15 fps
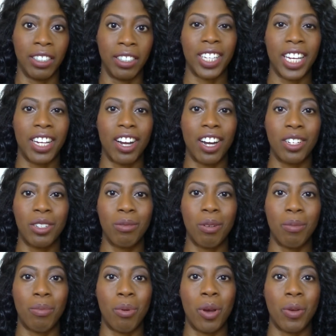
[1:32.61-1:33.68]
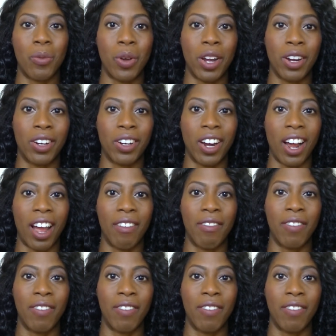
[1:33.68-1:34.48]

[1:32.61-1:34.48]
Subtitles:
It got to a point where I